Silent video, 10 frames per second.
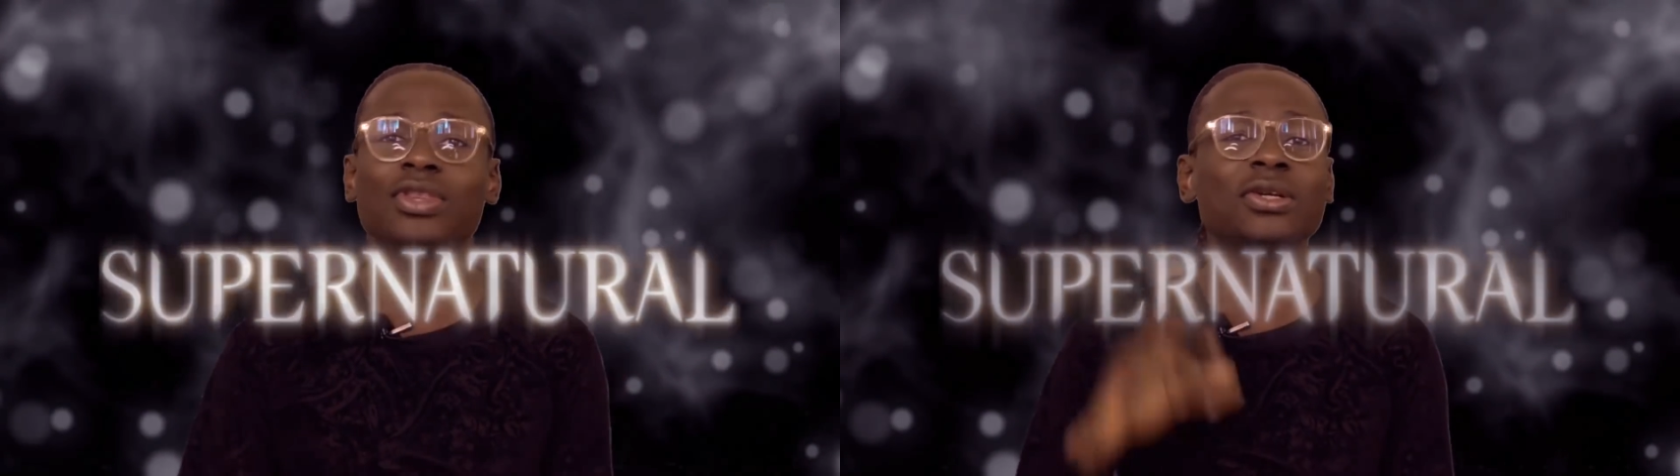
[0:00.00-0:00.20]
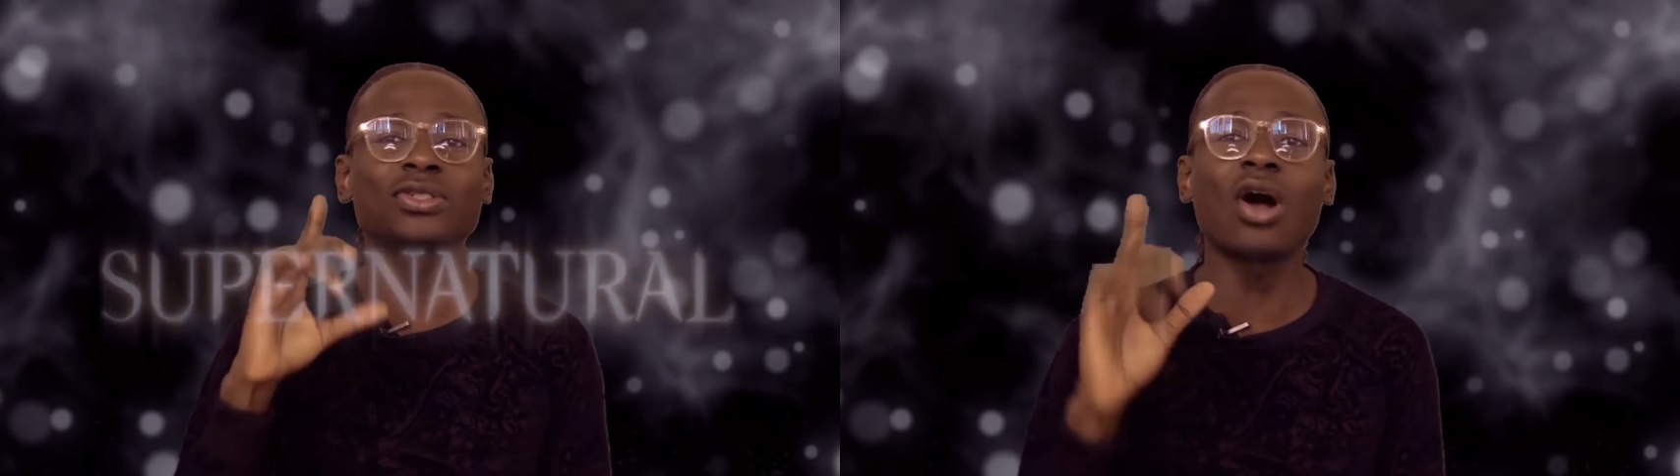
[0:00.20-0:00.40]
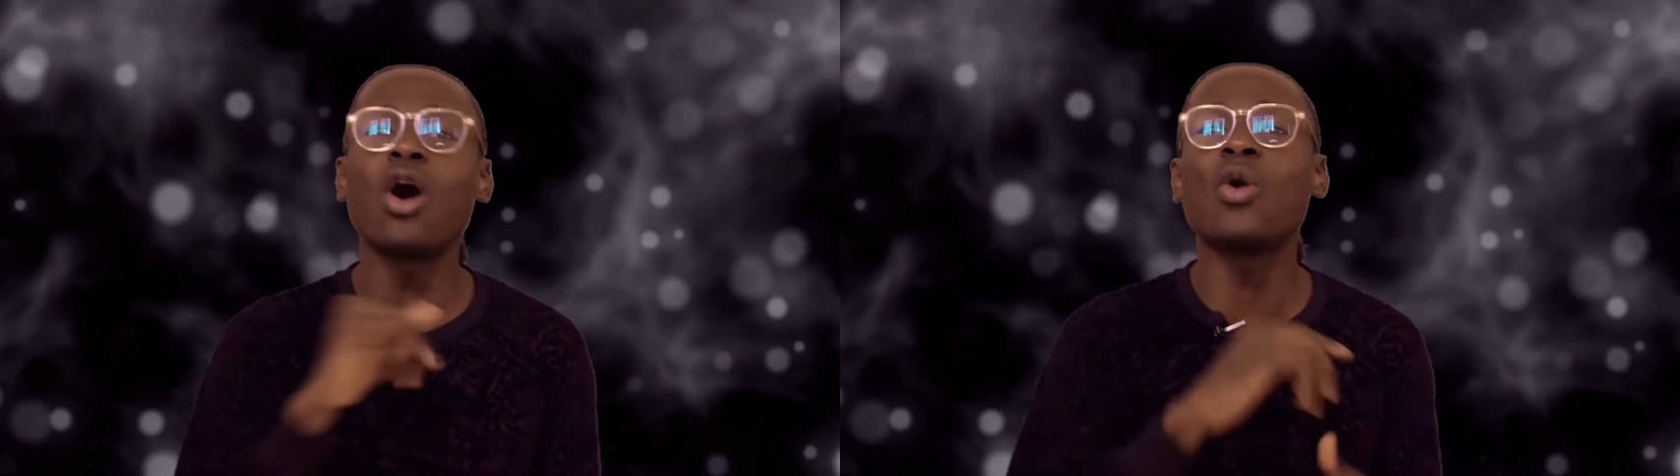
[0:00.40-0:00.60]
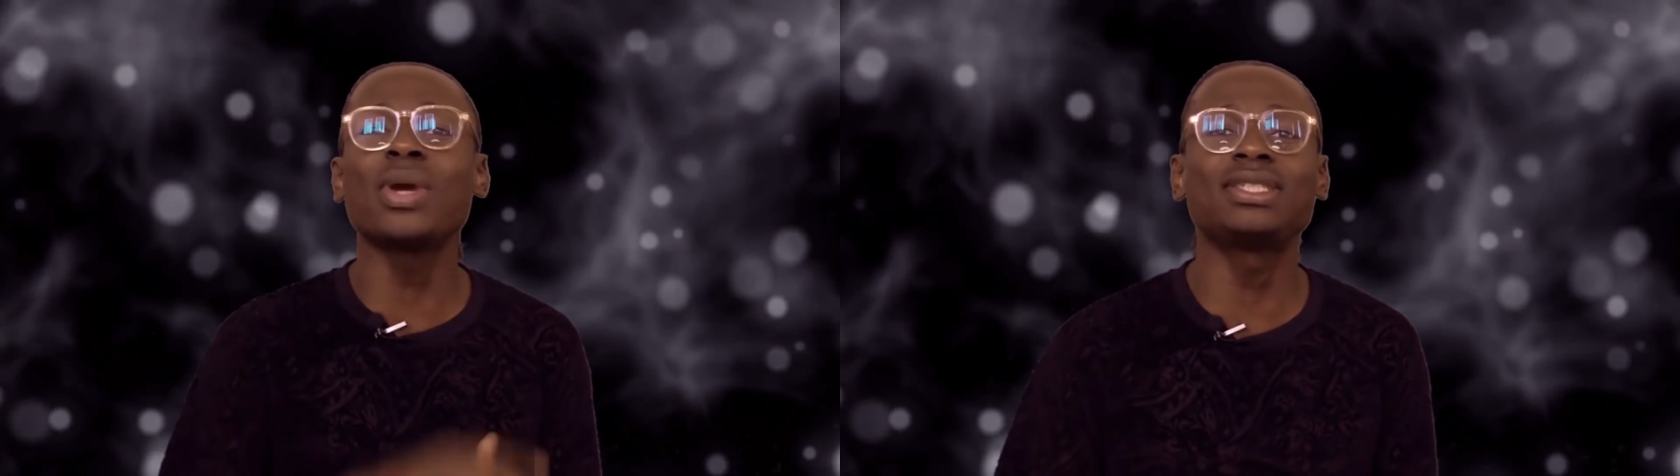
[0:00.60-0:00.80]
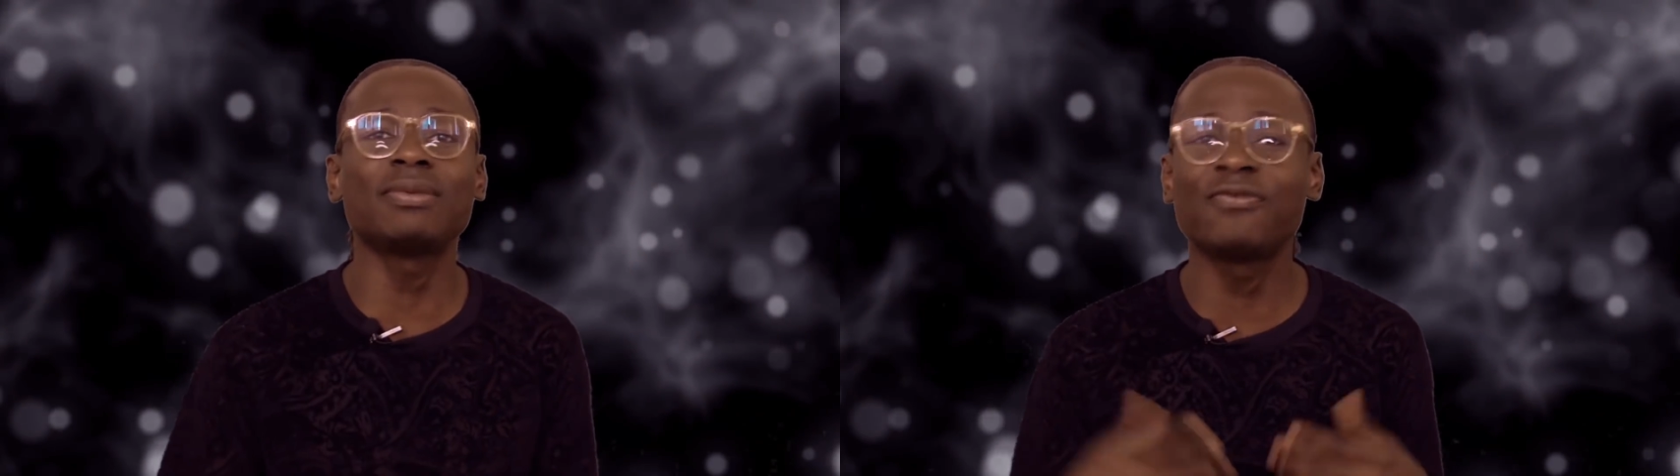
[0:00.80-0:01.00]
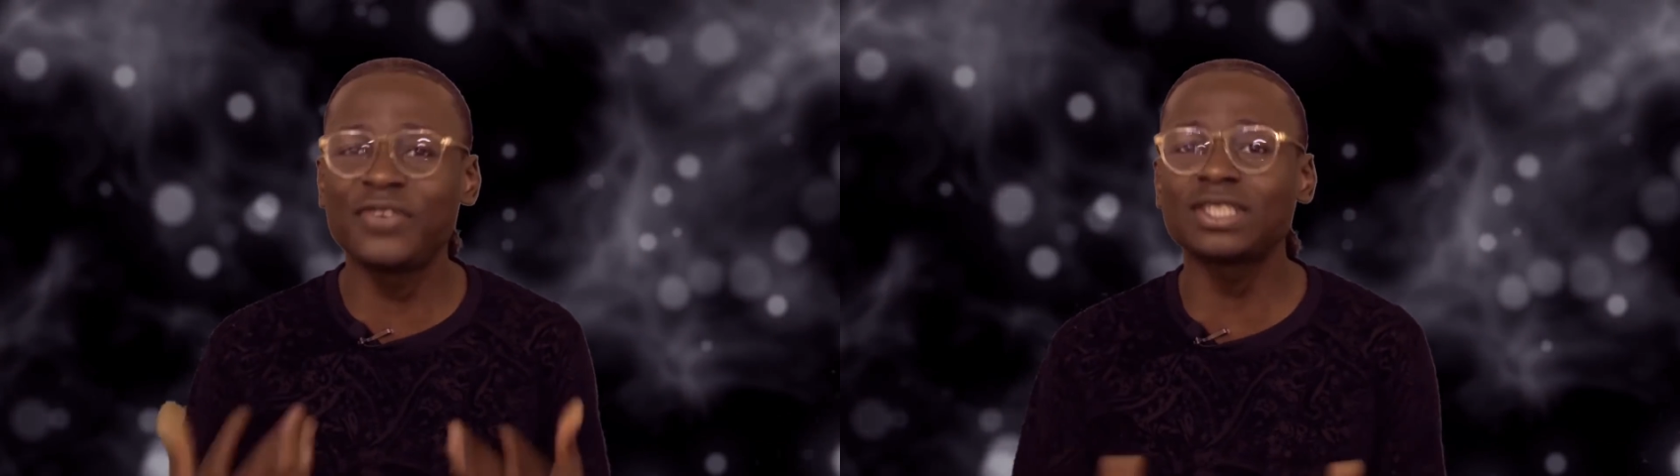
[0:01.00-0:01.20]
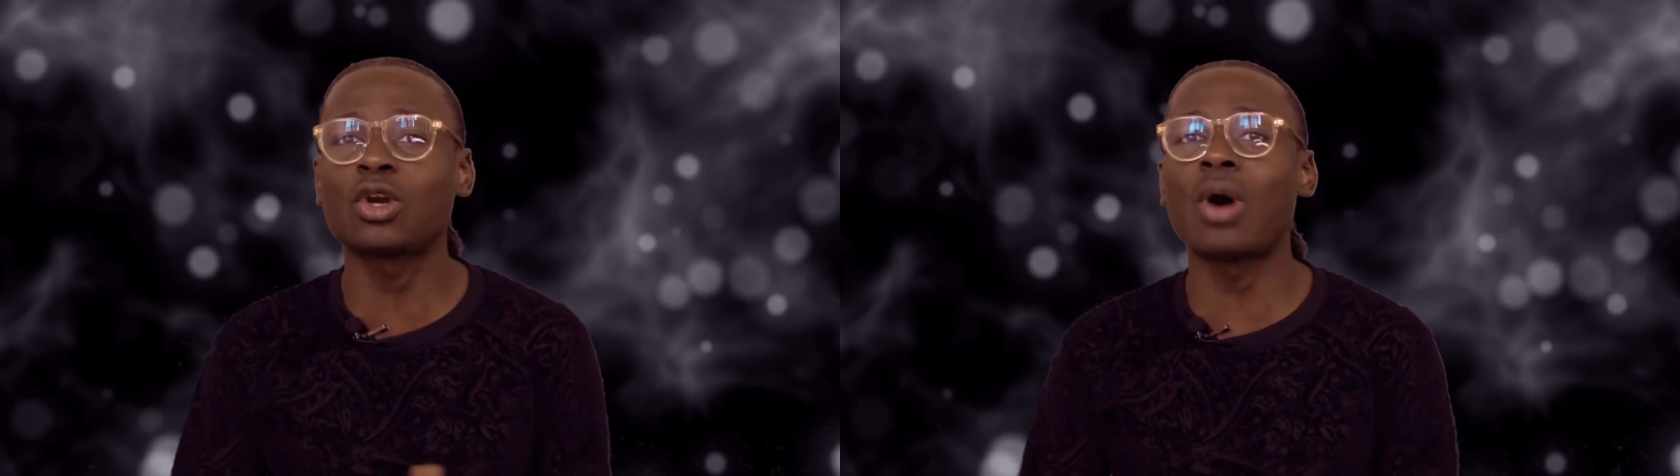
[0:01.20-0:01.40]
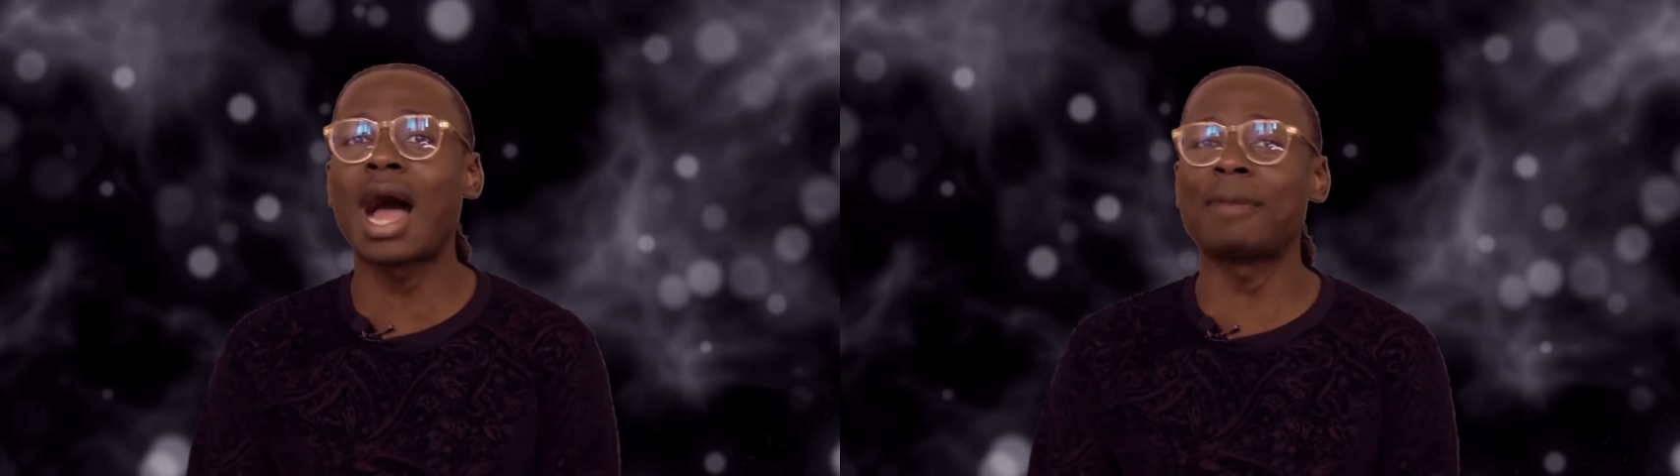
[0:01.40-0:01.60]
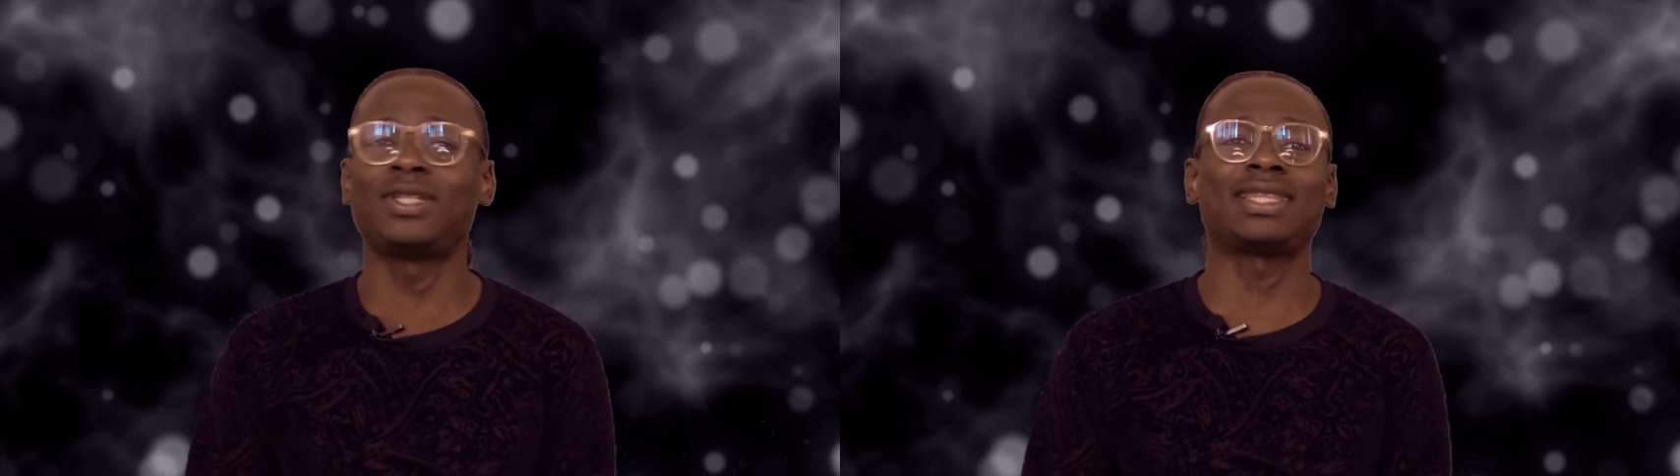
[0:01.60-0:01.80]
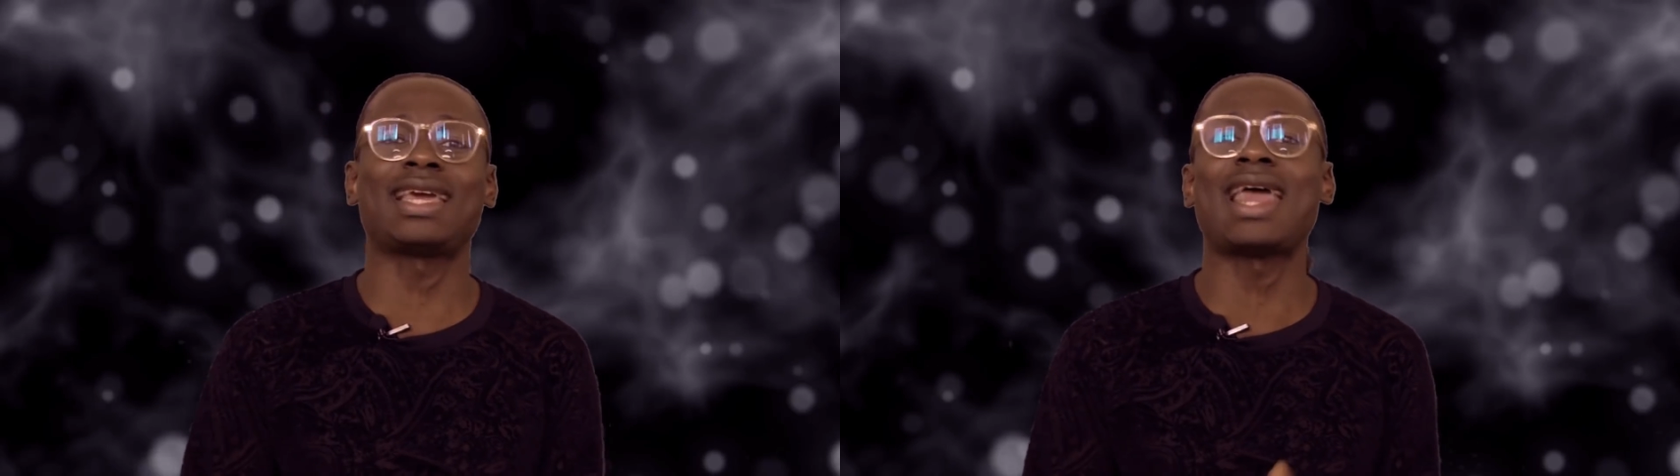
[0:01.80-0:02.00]
There's always some physical
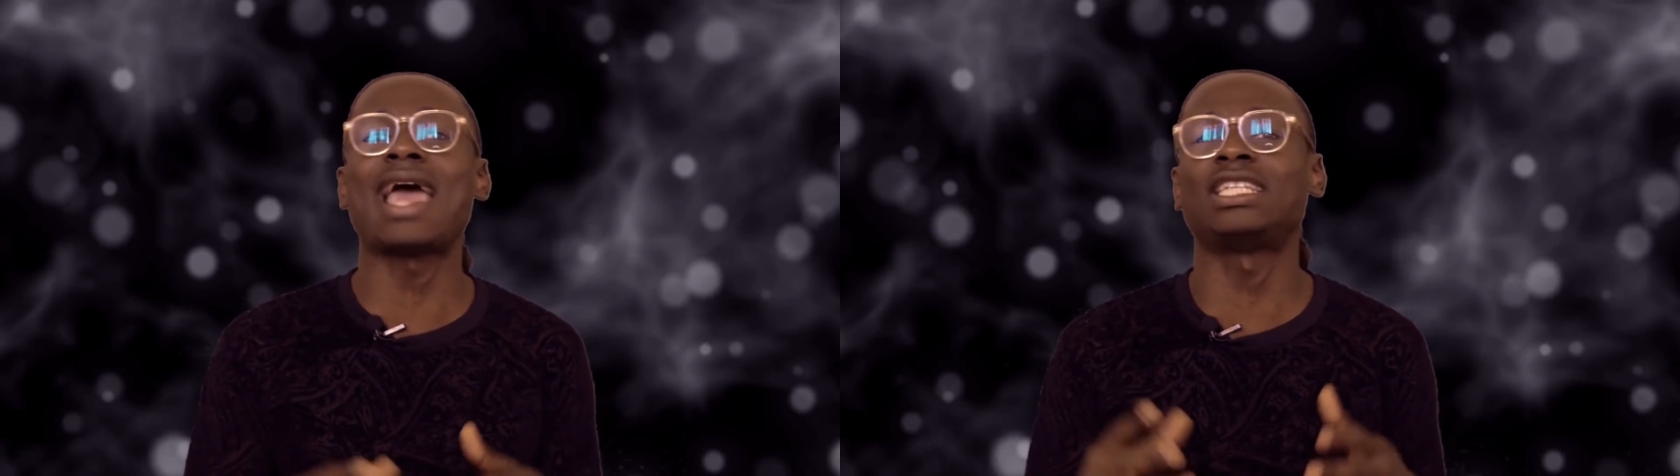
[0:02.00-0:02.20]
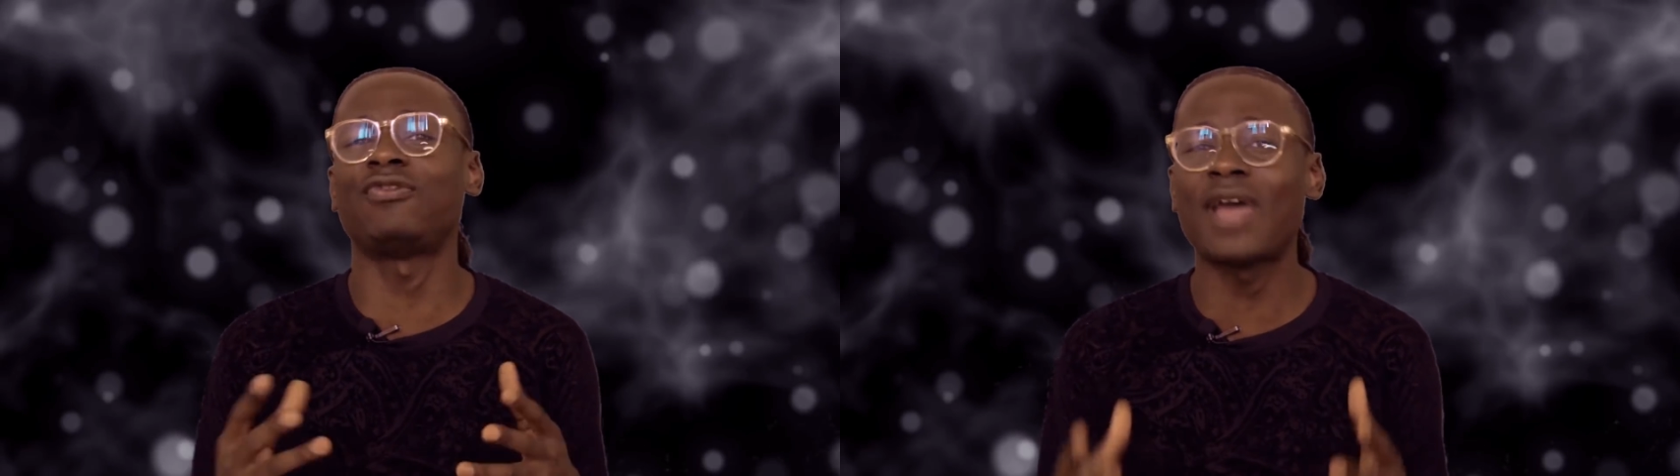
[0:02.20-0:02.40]
object that has